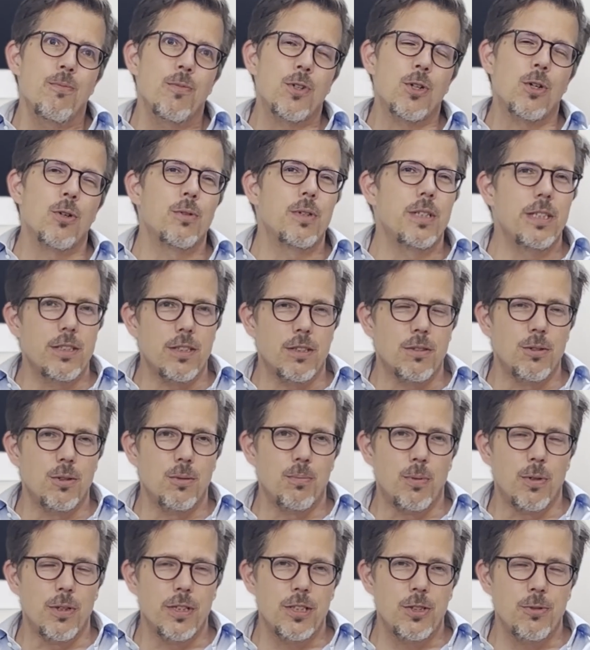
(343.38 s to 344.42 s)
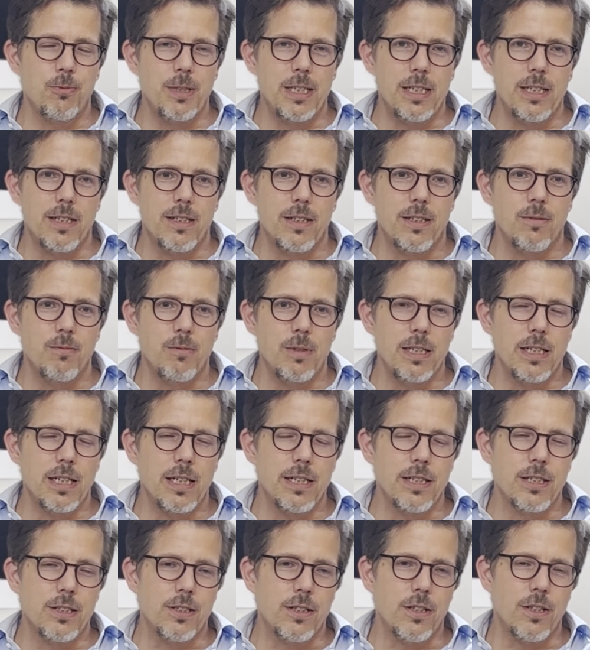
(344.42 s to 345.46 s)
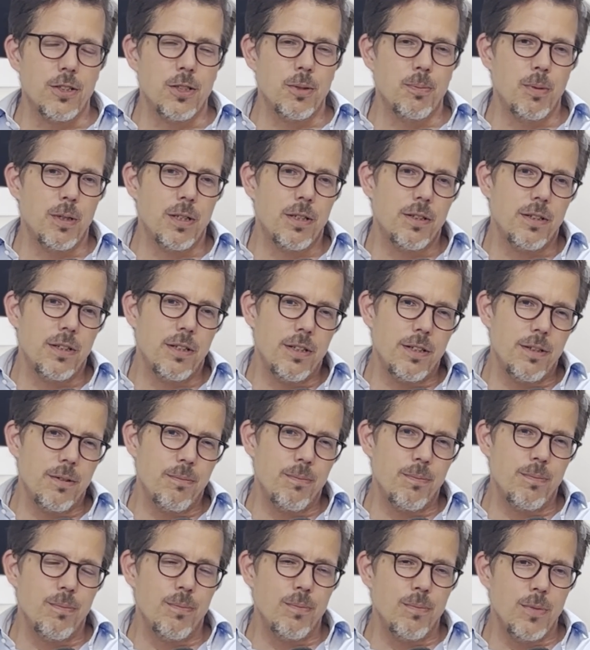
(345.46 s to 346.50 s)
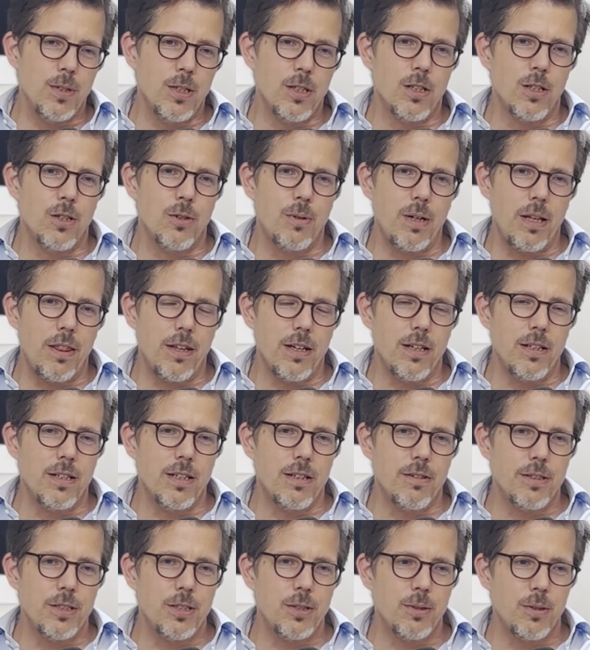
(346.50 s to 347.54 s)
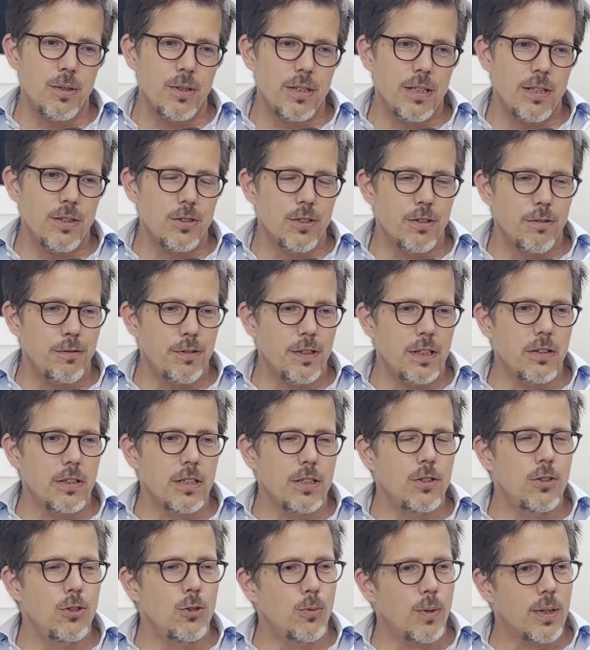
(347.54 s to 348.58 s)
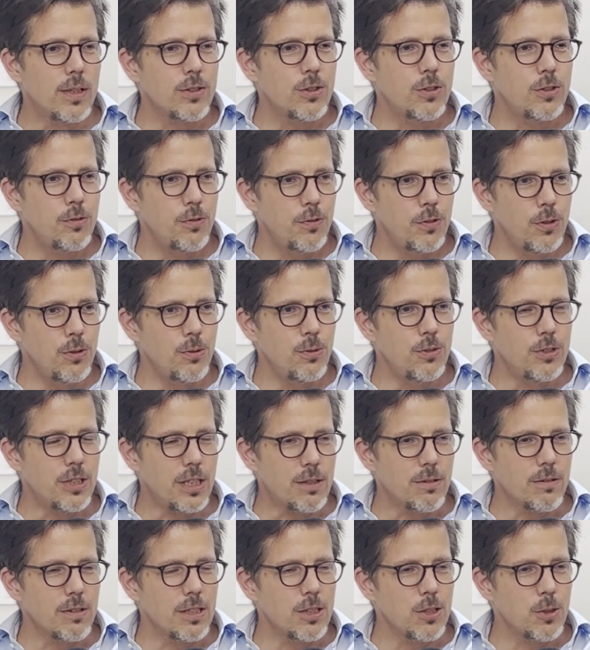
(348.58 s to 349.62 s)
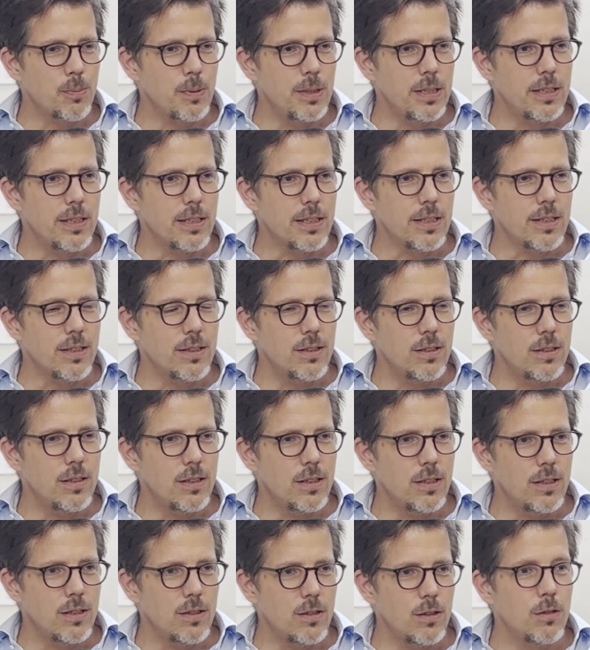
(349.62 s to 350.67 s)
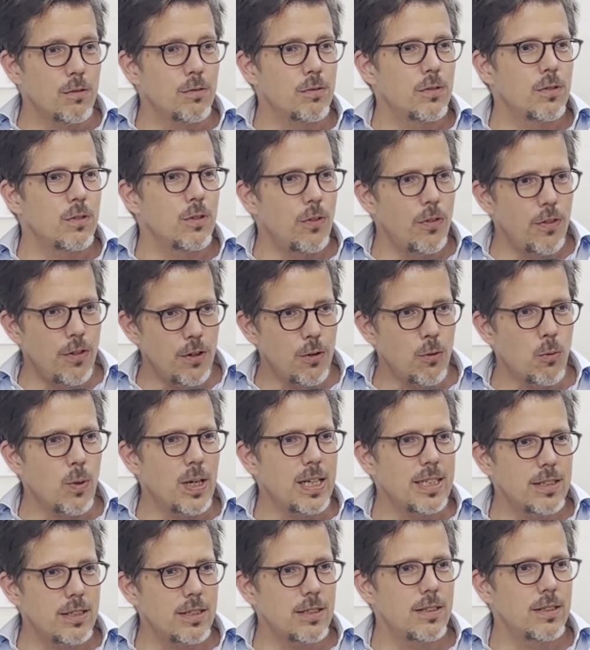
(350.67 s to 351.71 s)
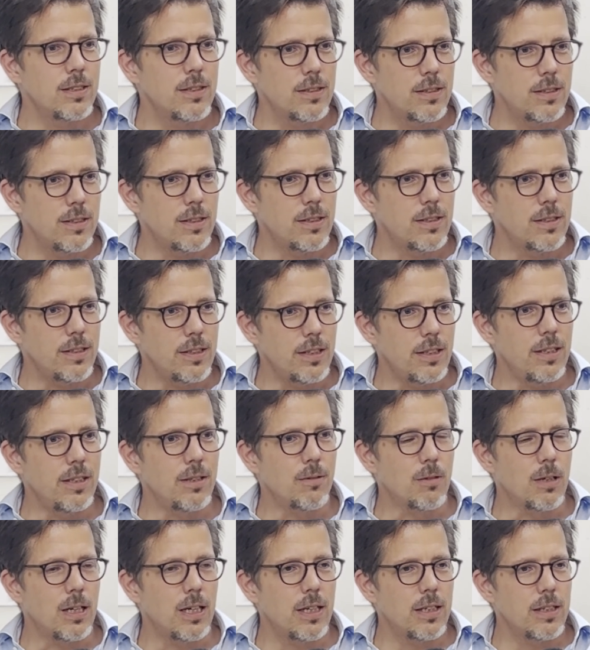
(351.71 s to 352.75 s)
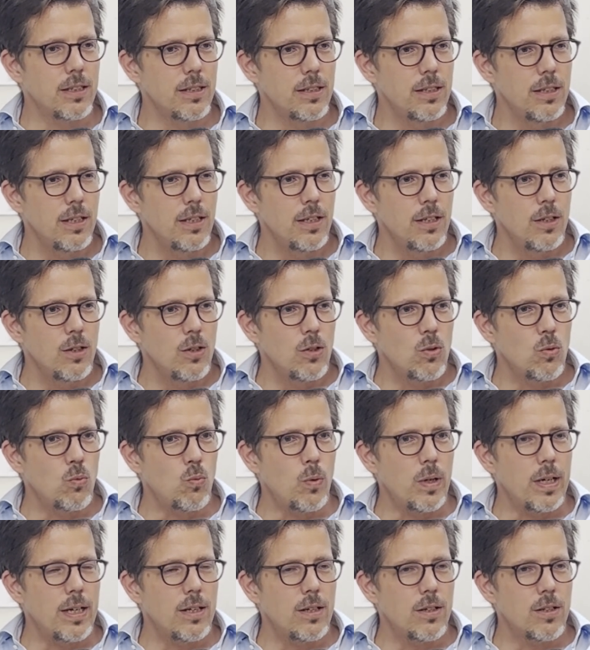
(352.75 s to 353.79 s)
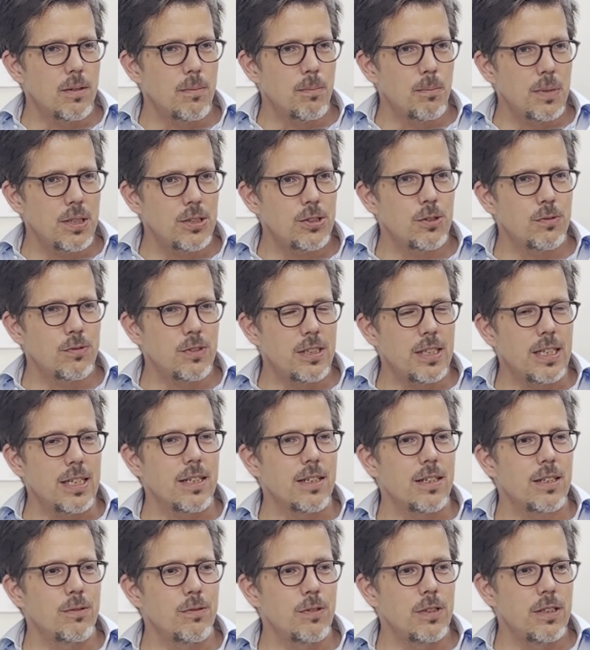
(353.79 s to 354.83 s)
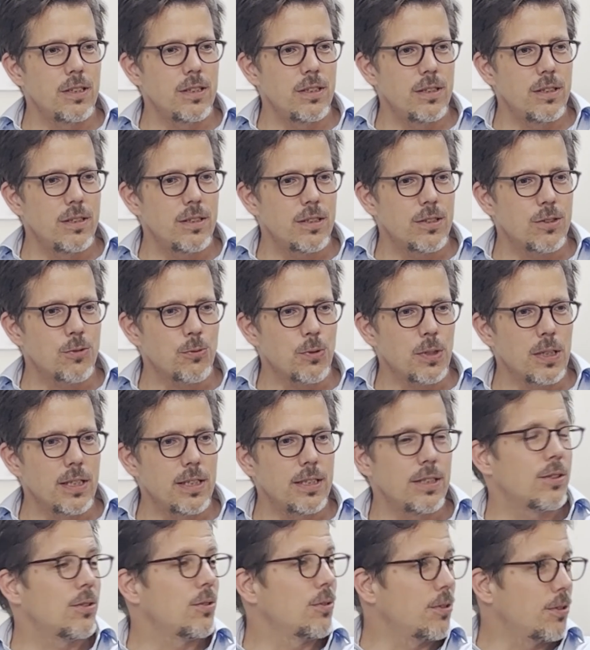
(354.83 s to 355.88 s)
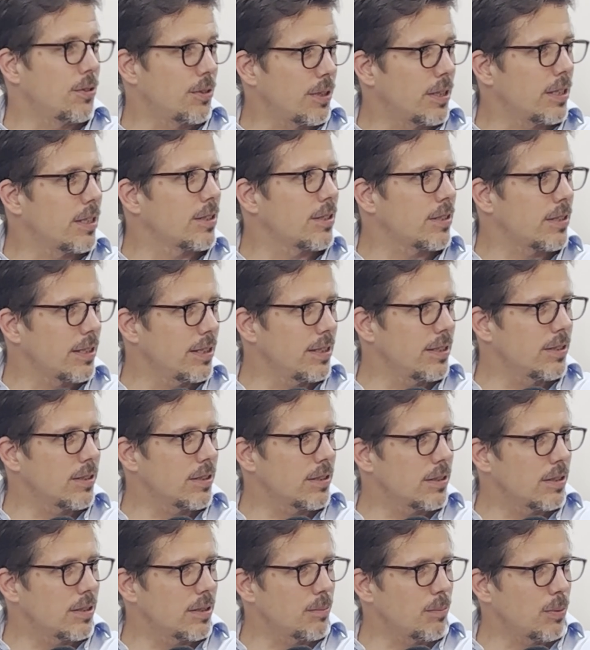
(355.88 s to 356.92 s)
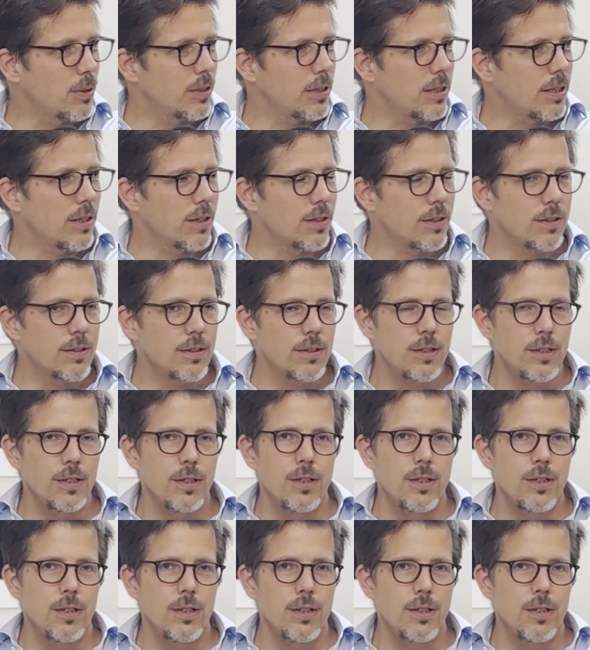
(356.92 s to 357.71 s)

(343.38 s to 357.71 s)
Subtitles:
So these are all points we can discuss, but I think there is a fairly nuanced view, generally speaking, of the West in Iran, where much of the negativity is related to the United States in particular,